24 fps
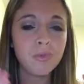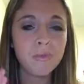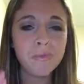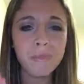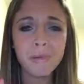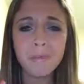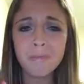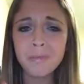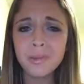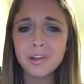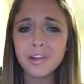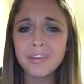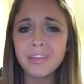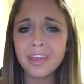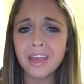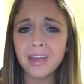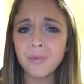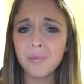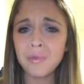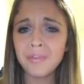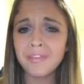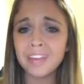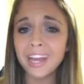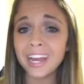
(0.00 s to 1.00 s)
remember
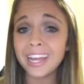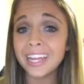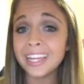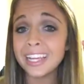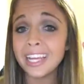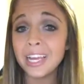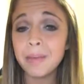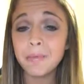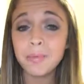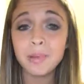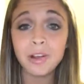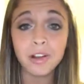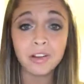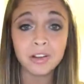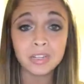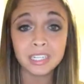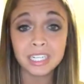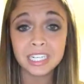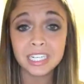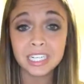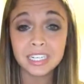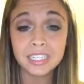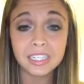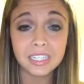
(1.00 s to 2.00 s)
that we've got to keep our
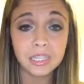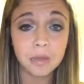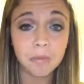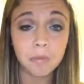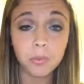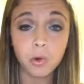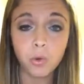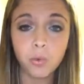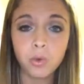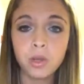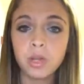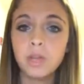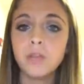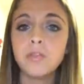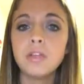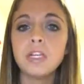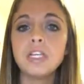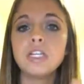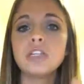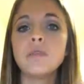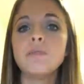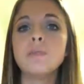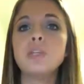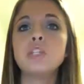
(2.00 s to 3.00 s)
ideas simple. We don't
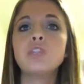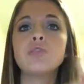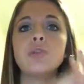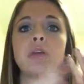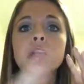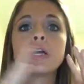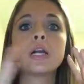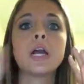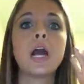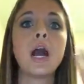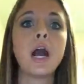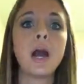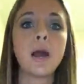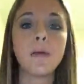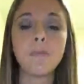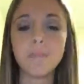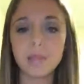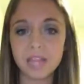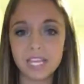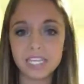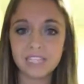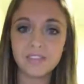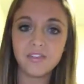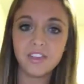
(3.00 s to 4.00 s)
need to be doing
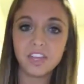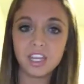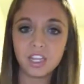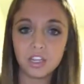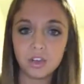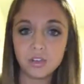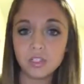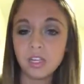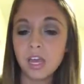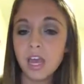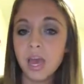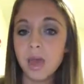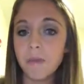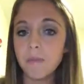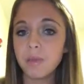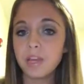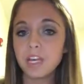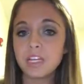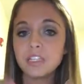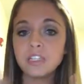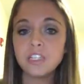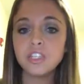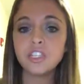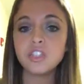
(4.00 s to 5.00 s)
complex videos
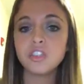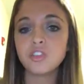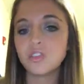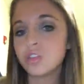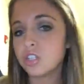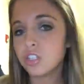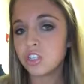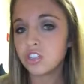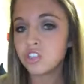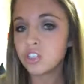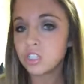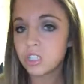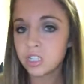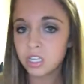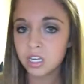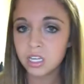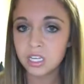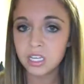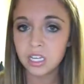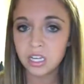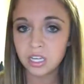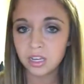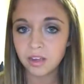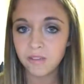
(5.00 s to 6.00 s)
because then students are just
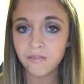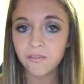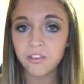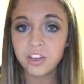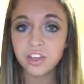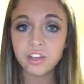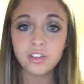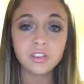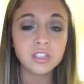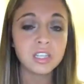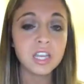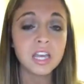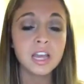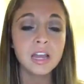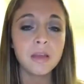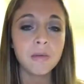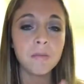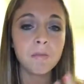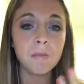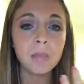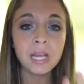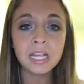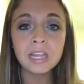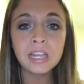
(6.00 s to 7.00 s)
going to get confused.
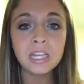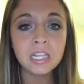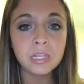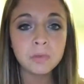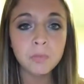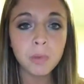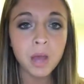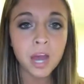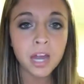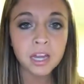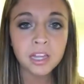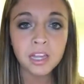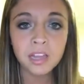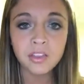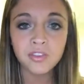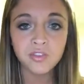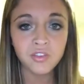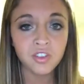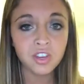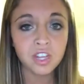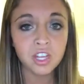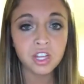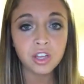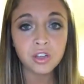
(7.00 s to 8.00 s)
Make these
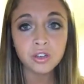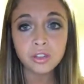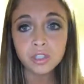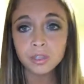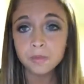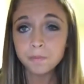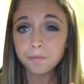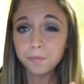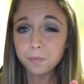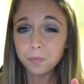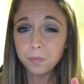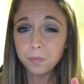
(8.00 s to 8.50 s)
podcast videos